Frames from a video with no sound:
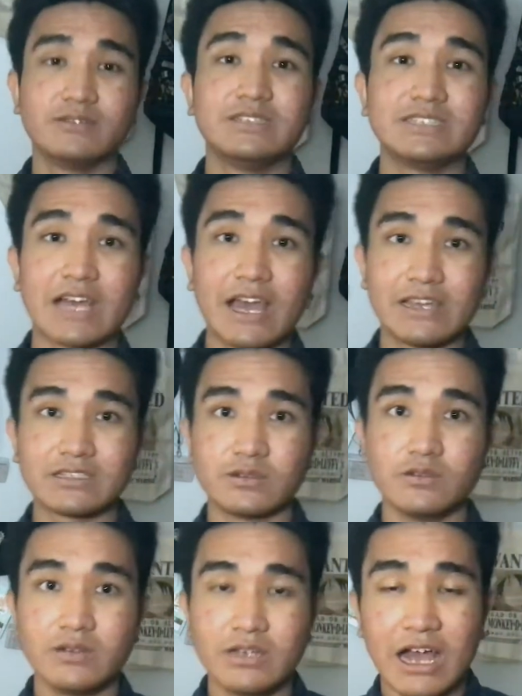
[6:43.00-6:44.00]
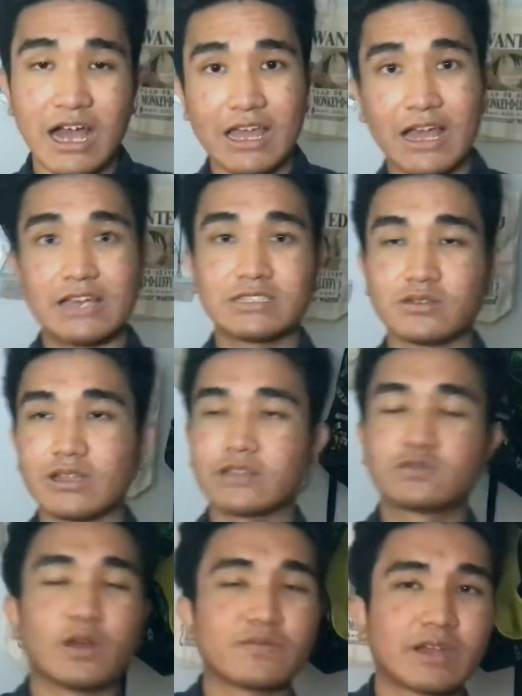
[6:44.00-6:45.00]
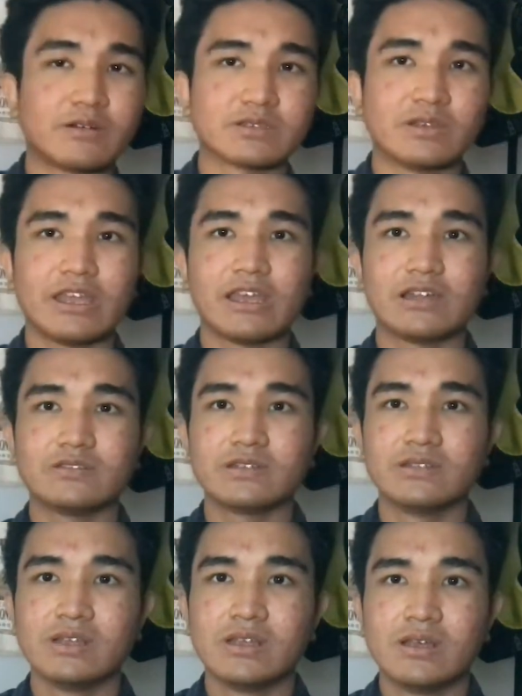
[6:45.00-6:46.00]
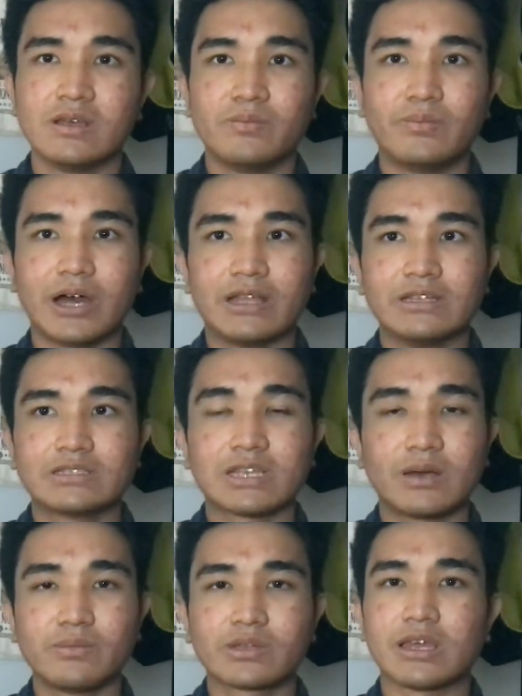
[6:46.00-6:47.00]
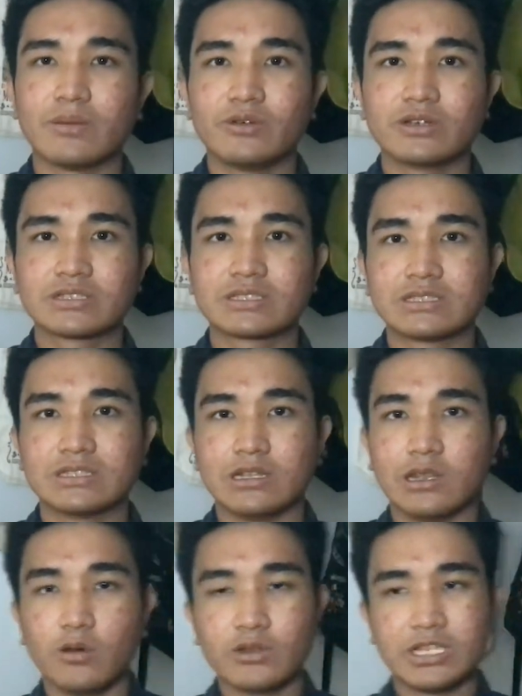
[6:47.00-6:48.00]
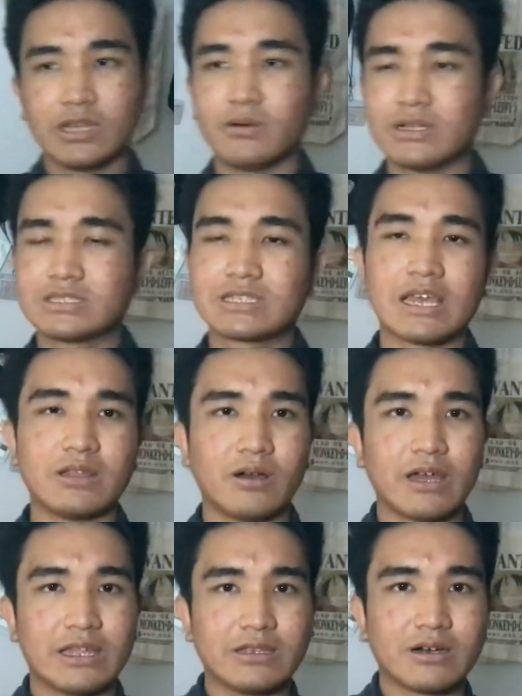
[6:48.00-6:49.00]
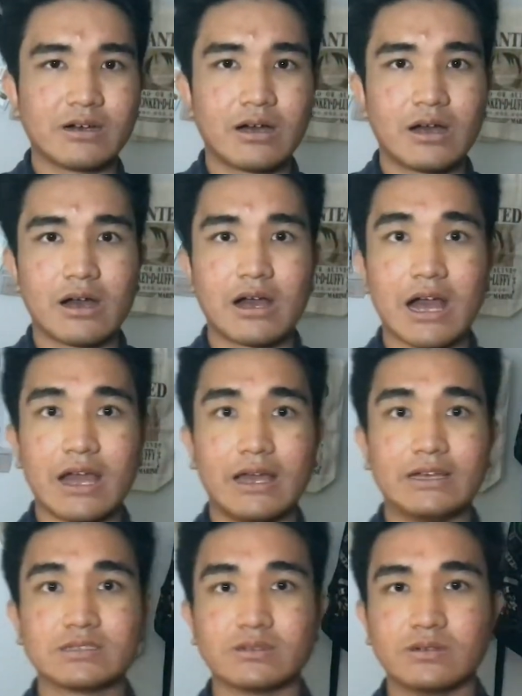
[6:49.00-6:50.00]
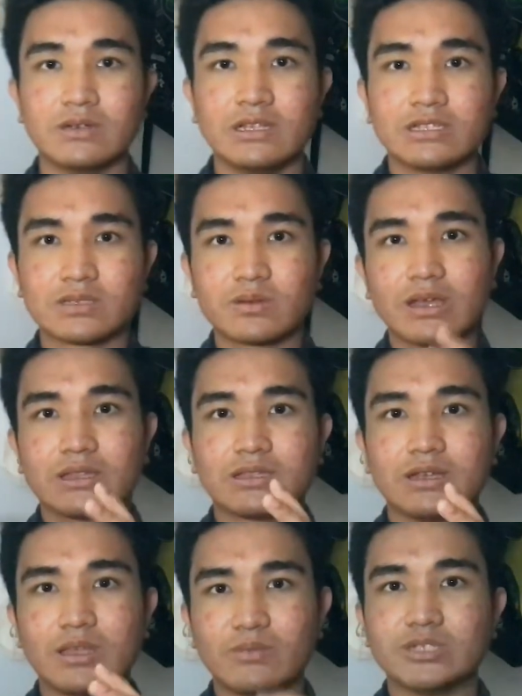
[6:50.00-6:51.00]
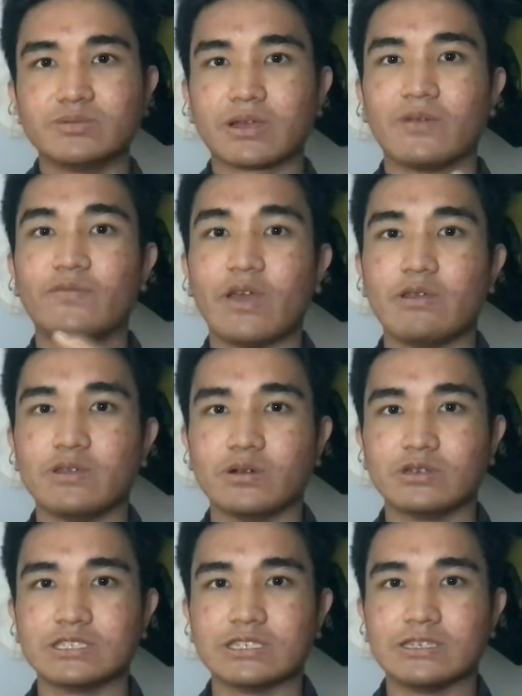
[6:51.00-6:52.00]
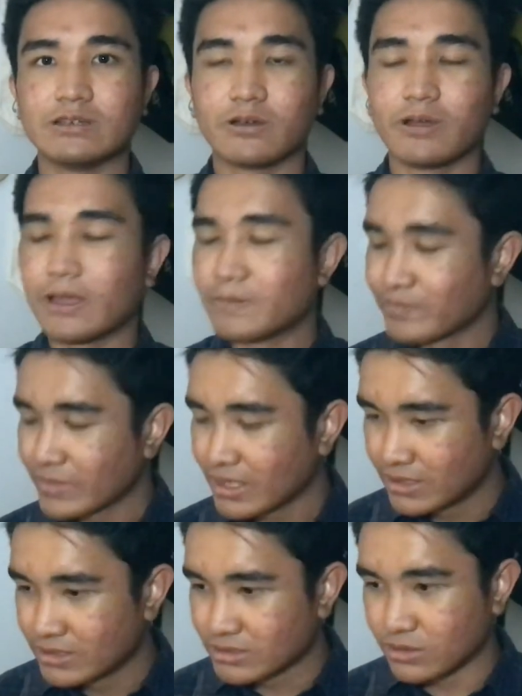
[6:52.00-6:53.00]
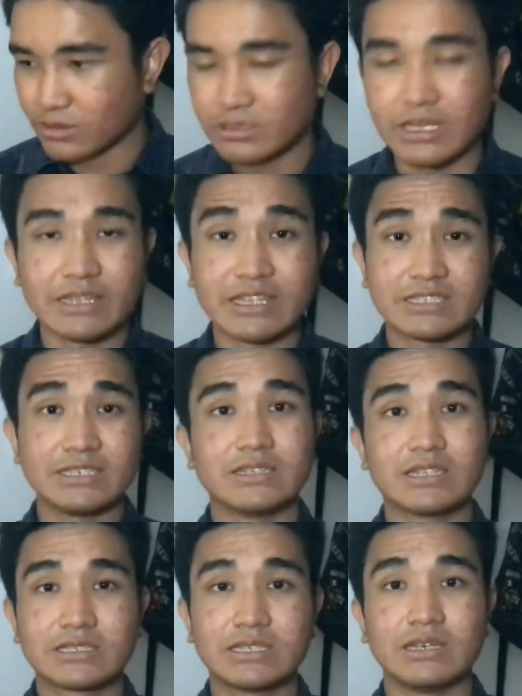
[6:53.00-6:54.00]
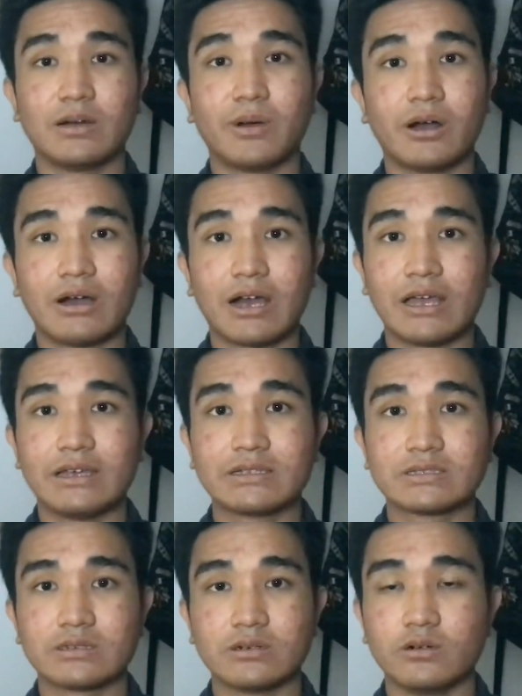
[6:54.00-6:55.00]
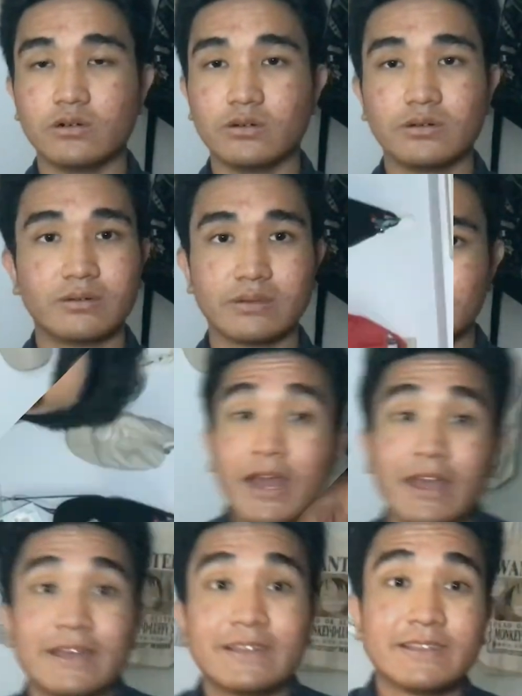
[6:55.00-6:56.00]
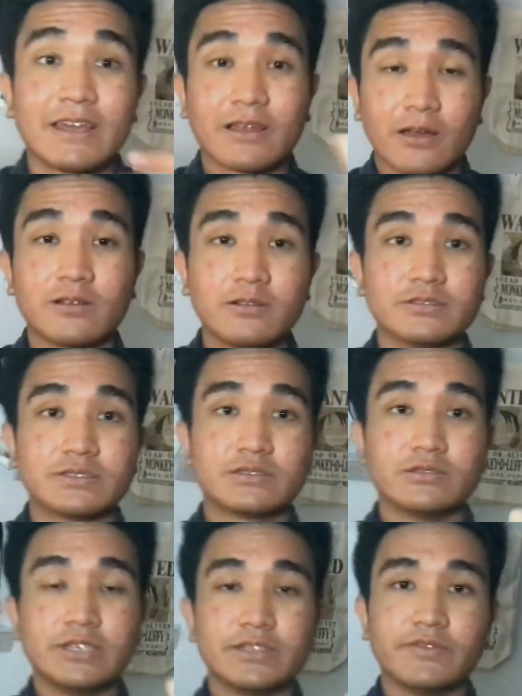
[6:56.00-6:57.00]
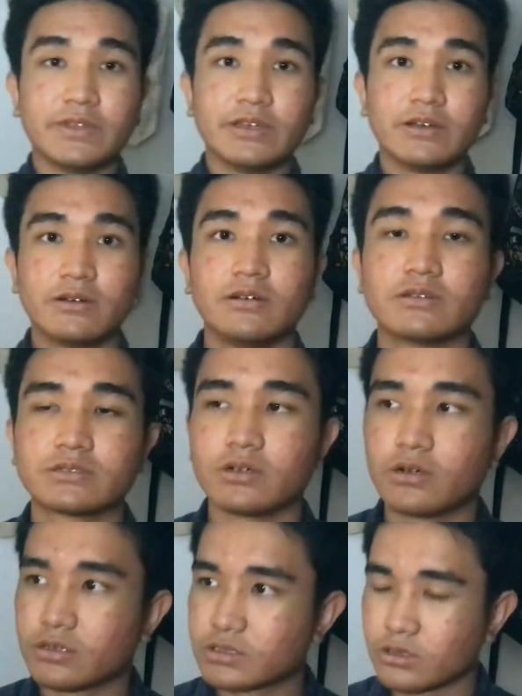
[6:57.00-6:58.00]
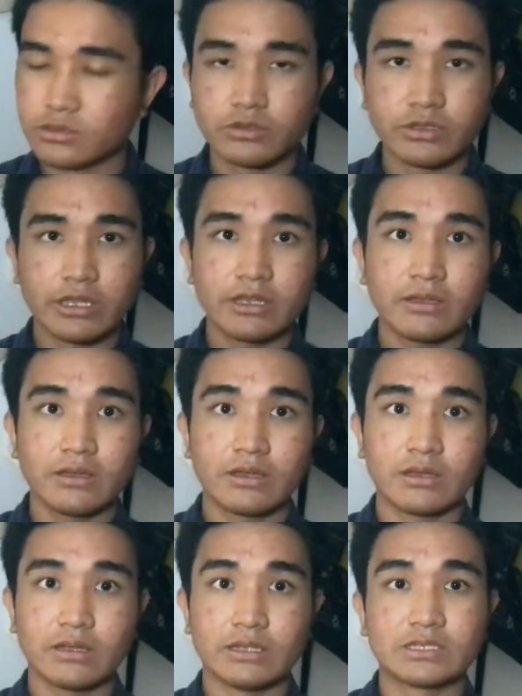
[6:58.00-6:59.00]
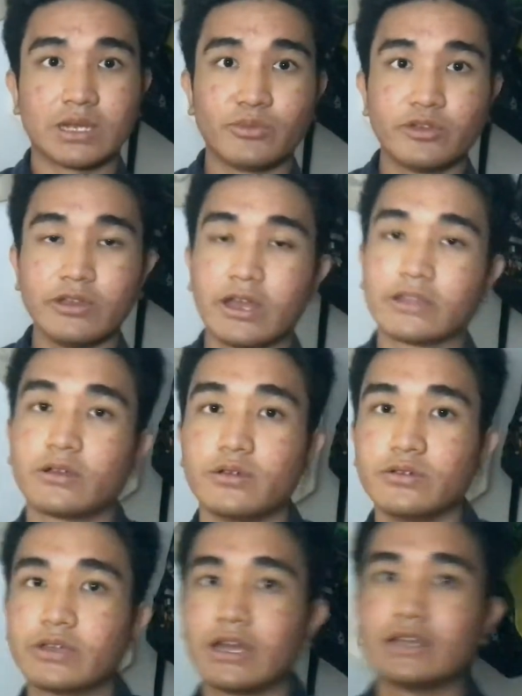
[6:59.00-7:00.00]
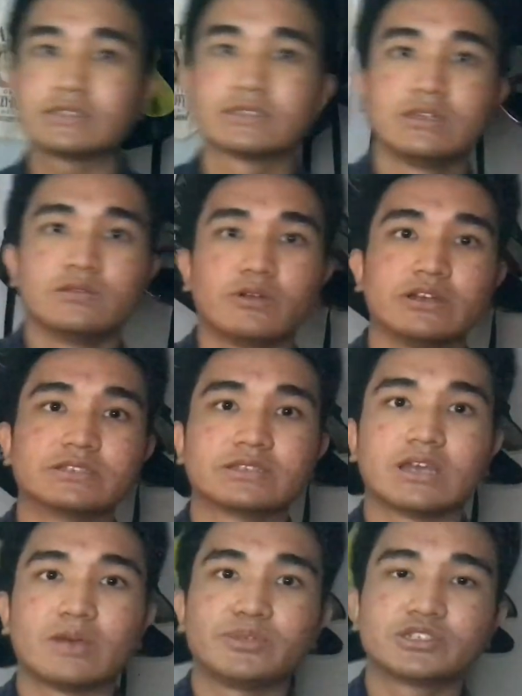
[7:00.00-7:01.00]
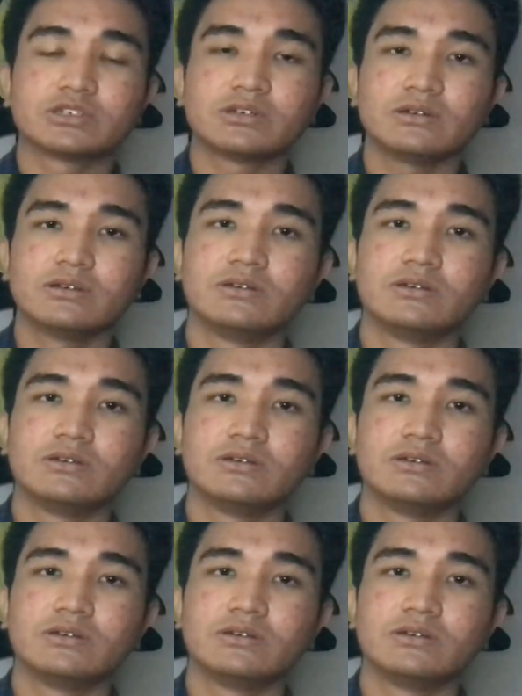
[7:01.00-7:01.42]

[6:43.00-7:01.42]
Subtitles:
this ISO, high ISO like 12,800, but some cameras, the low tier ones, cannot handle a high ISO. That's why the image become very noisy. Alright, so yeah, that's it about ISO. Right, that concludes today's video. So today, in summary, I taught you guys what is aperture,